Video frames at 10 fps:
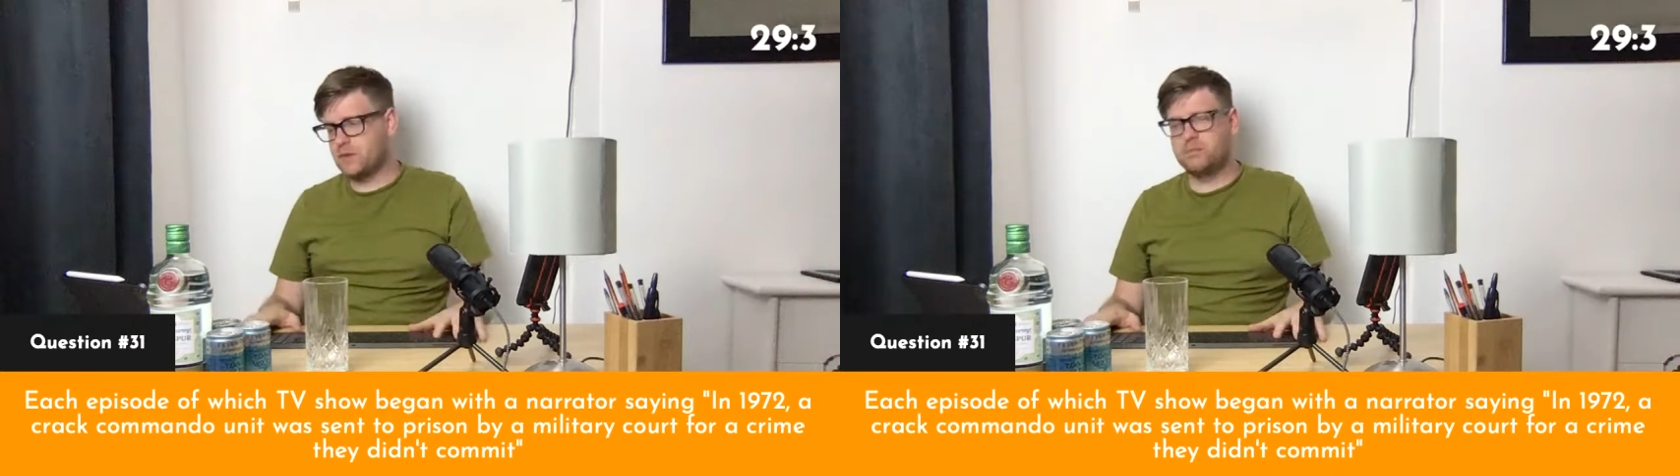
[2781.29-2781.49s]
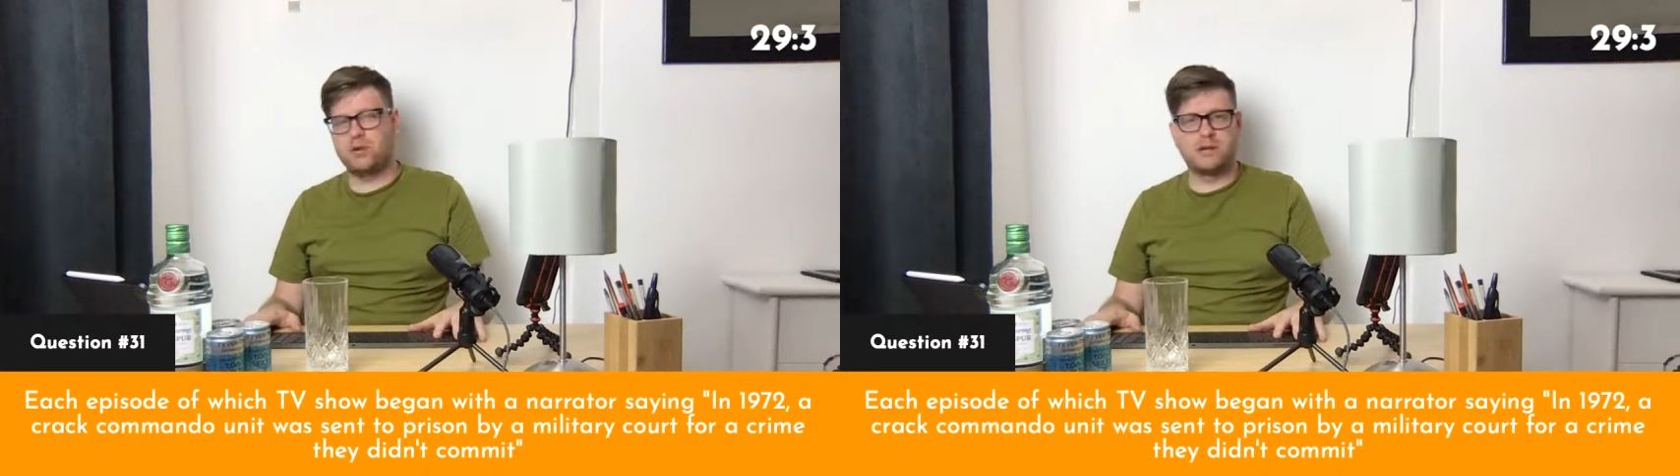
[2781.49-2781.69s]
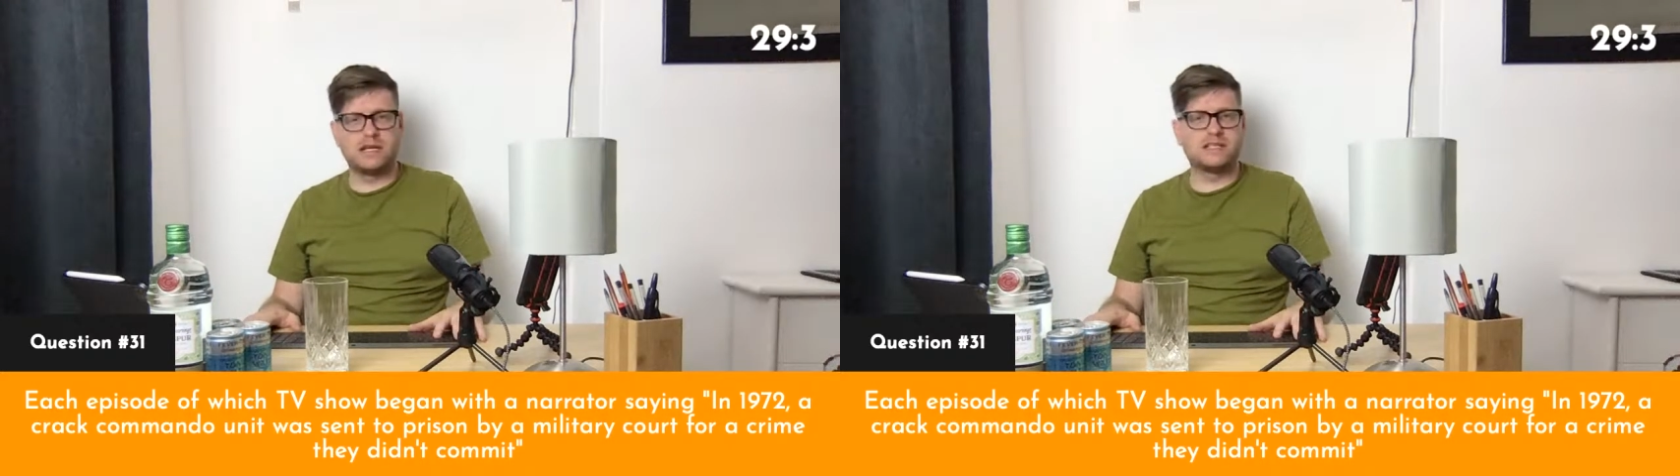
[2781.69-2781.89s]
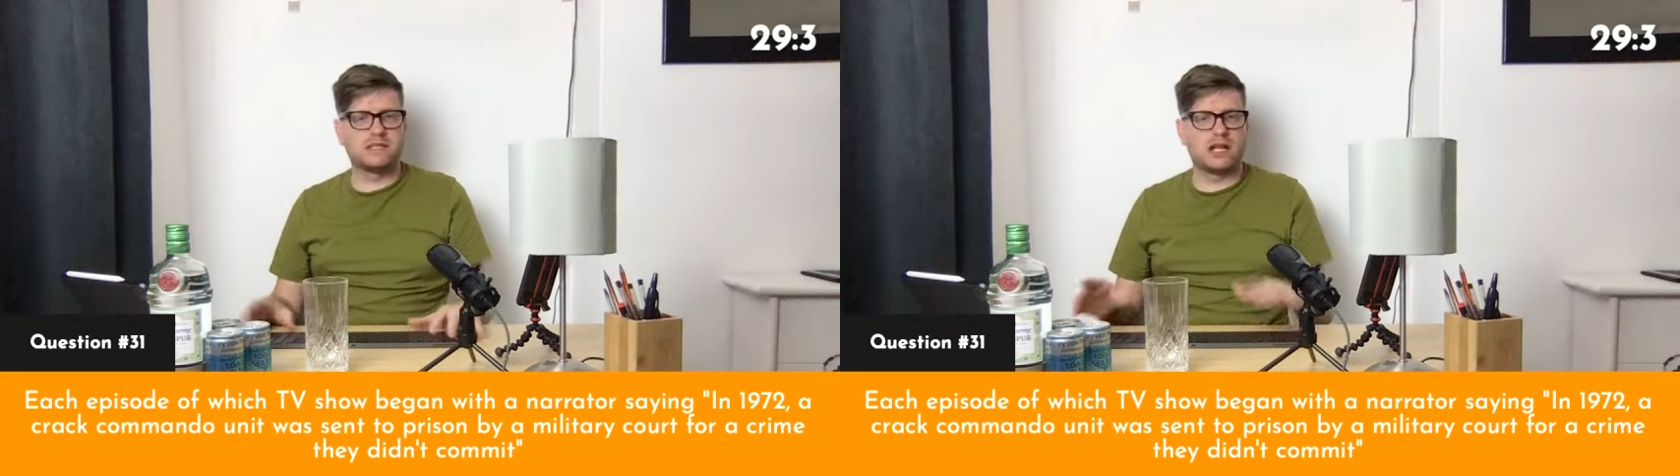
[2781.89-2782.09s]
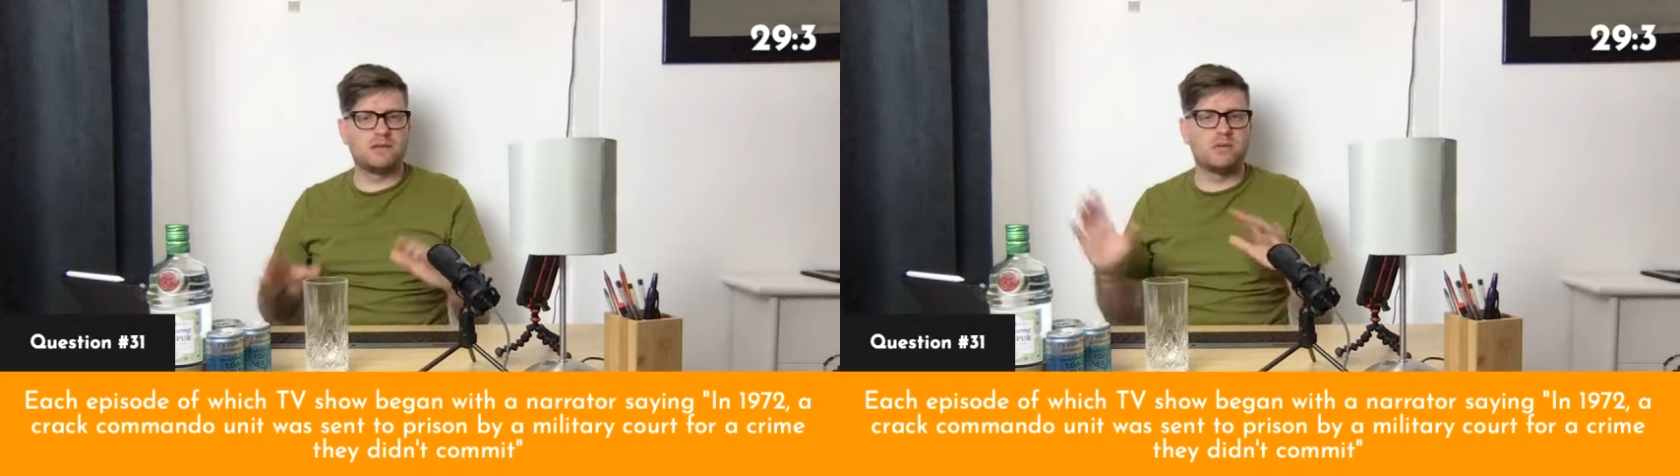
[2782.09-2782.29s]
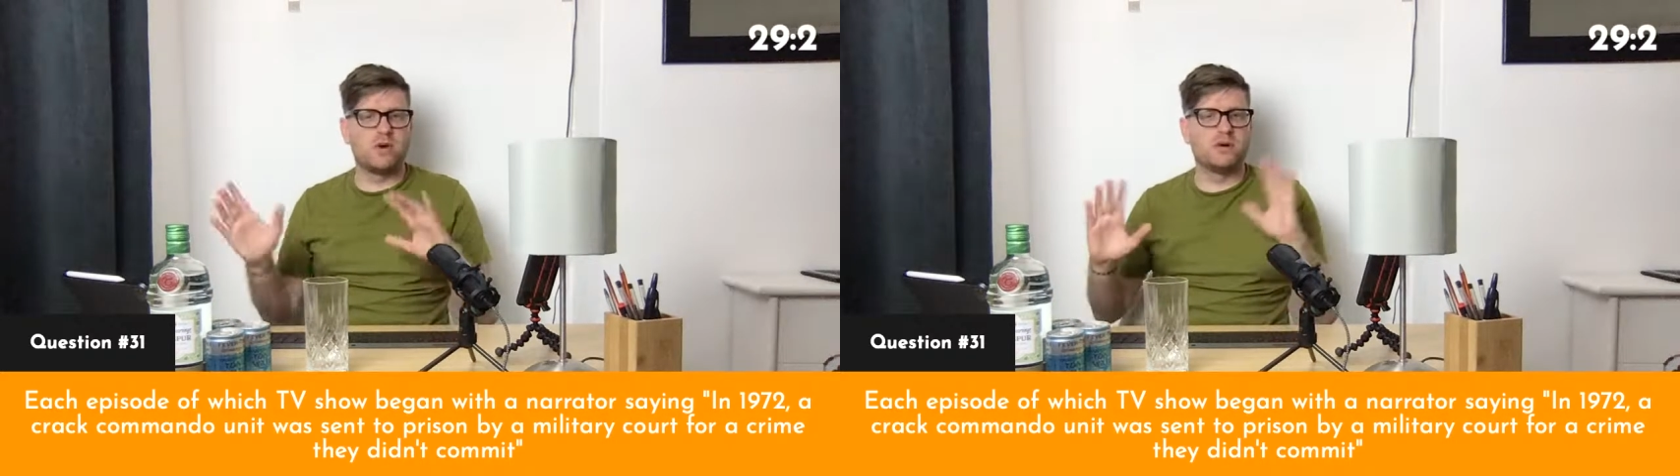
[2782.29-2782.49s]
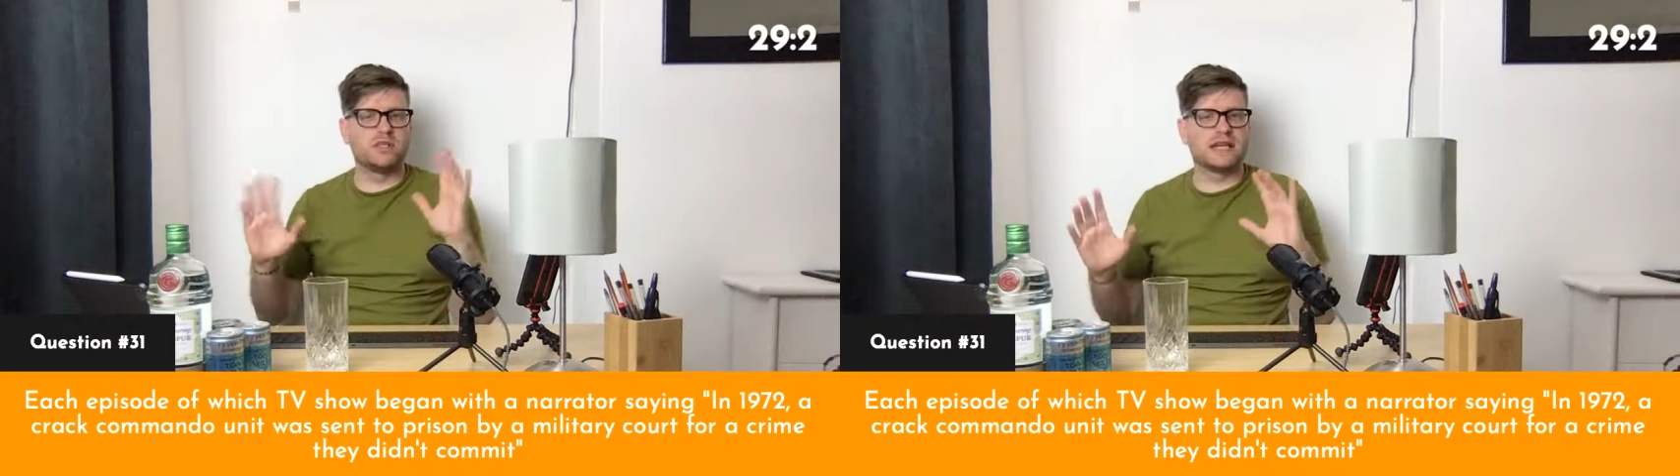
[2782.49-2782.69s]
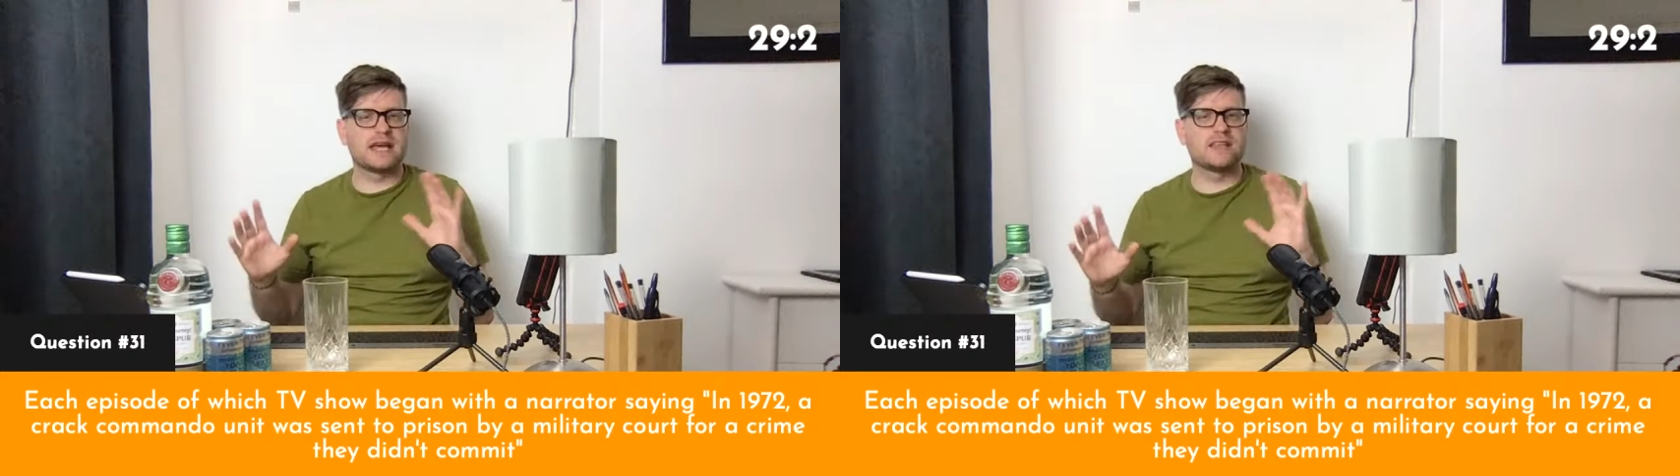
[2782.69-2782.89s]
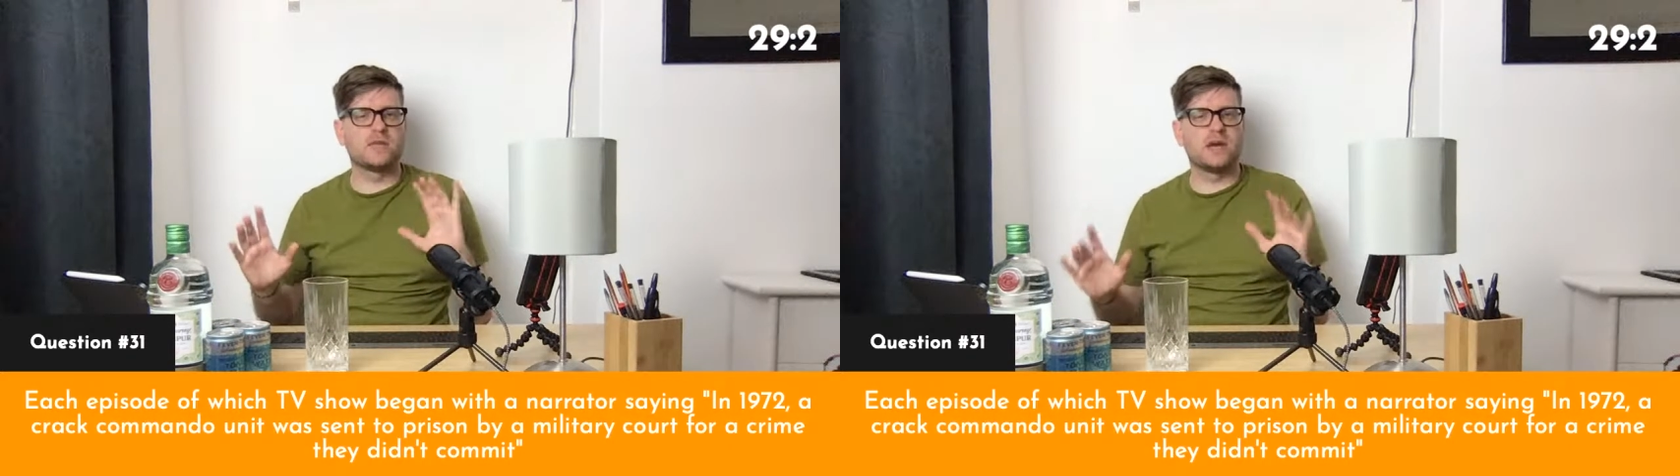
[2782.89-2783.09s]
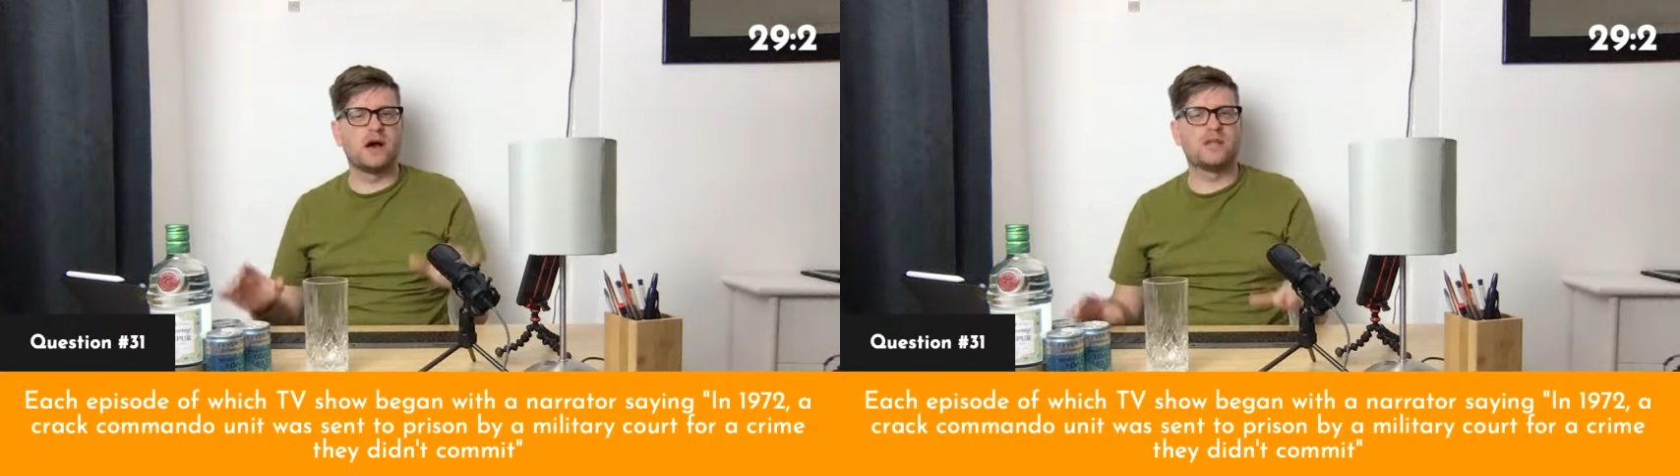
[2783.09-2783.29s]
Probably slightly more put together than
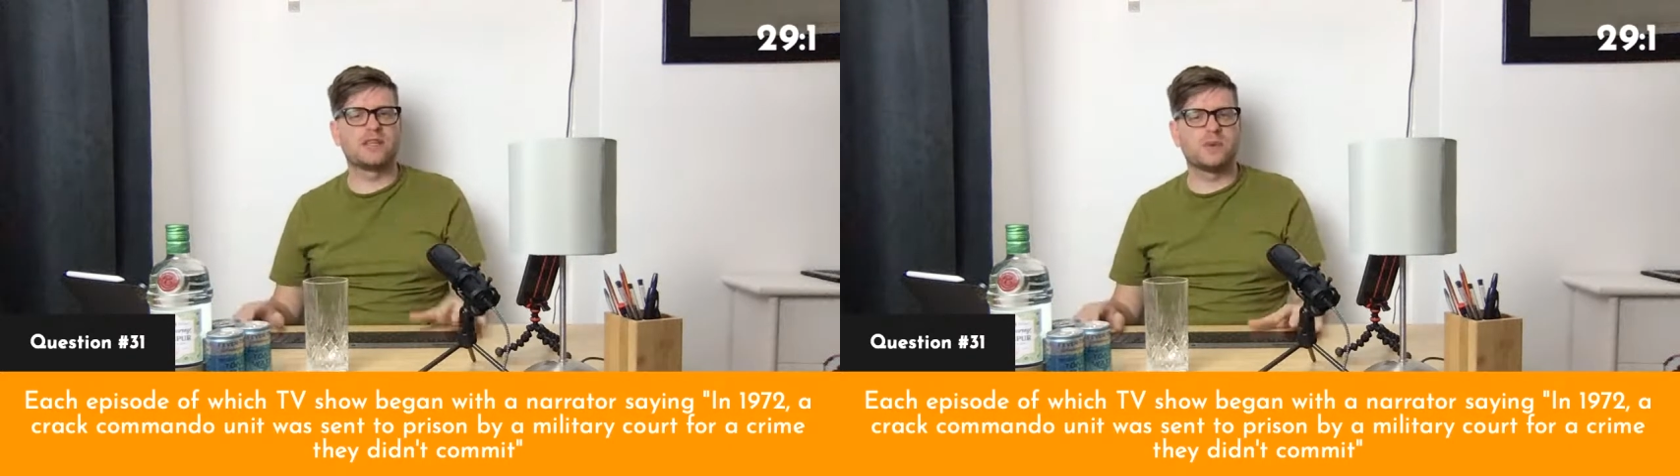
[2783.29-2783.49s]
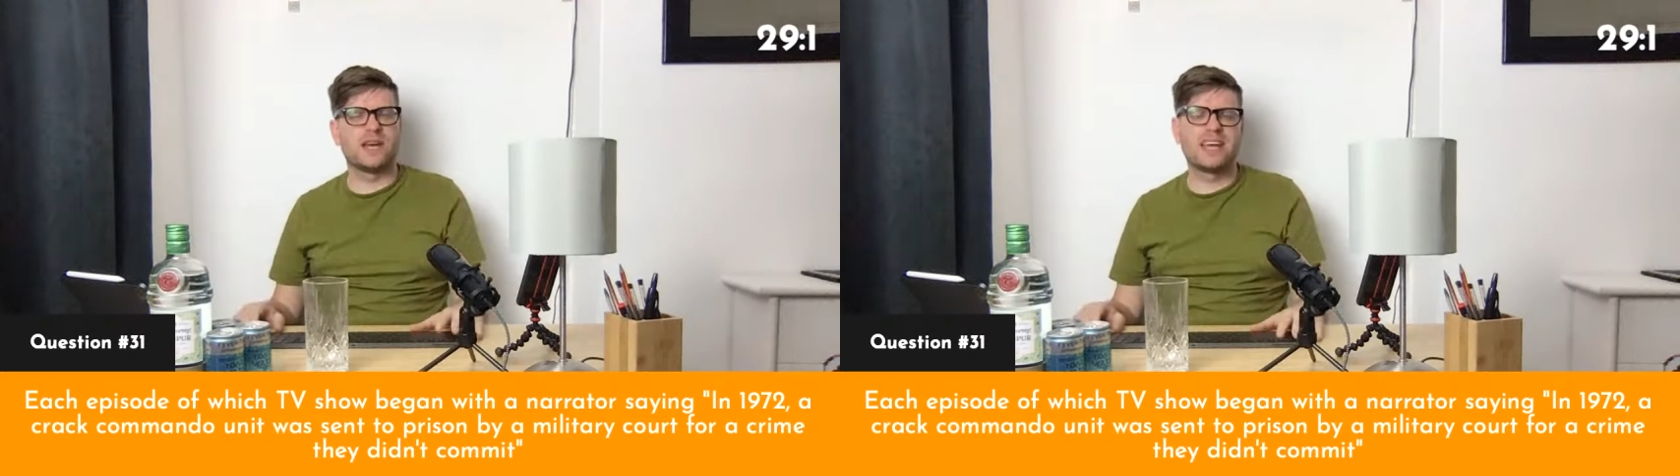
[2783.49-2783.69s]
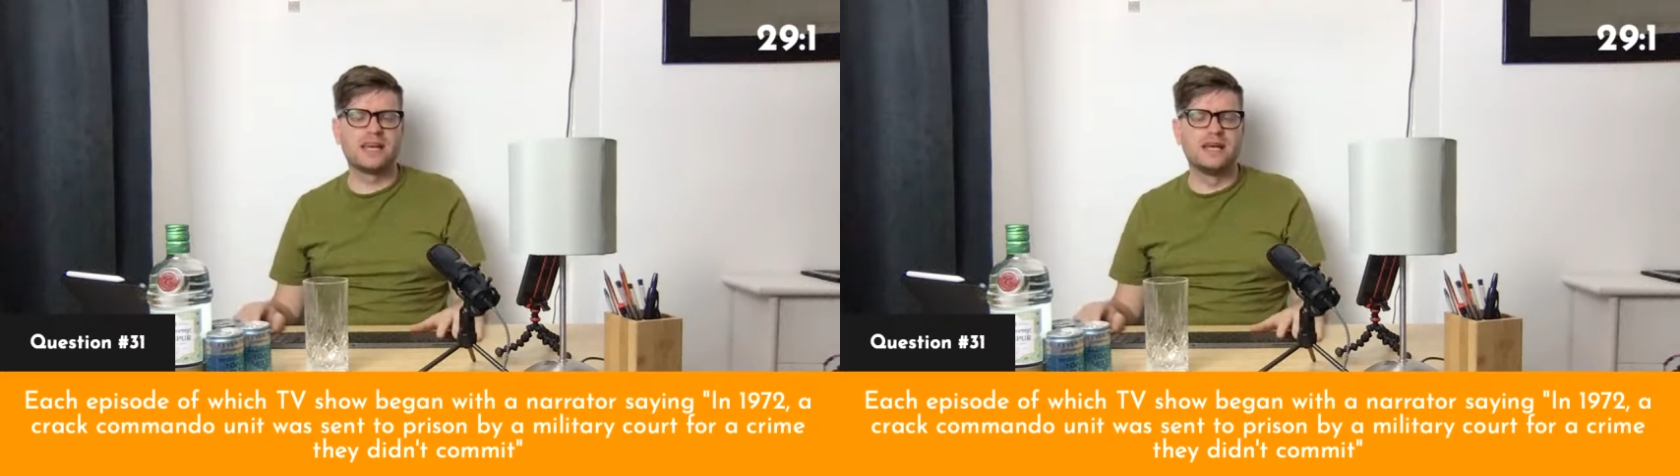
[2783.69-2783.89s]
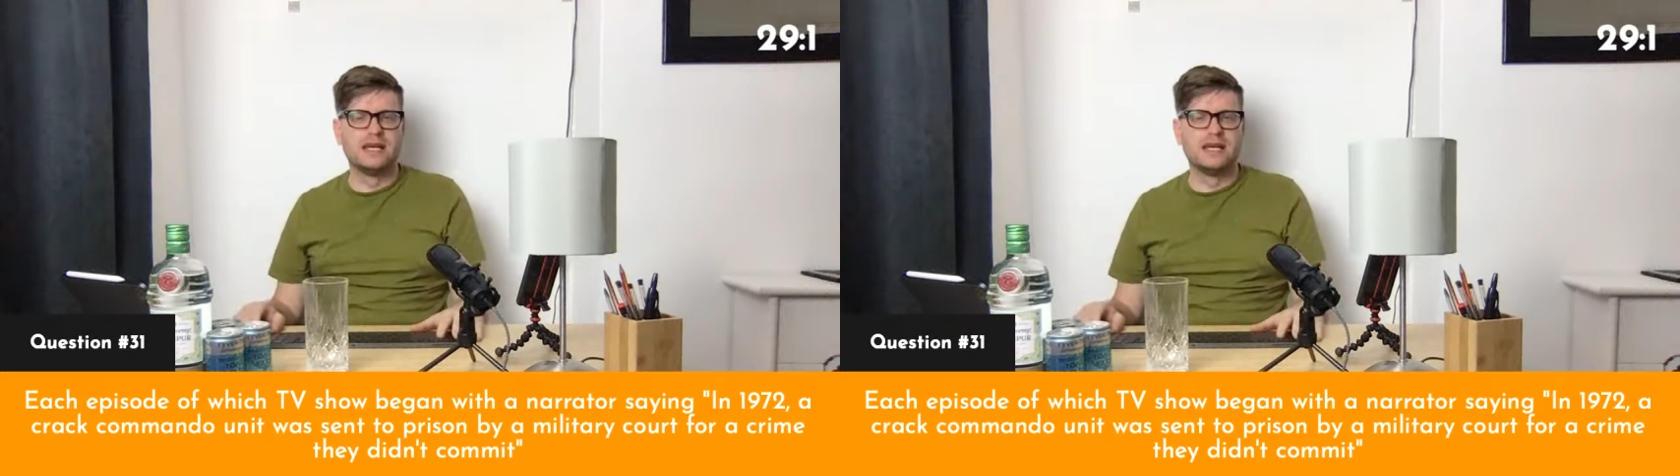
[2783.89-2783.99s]
we are this week.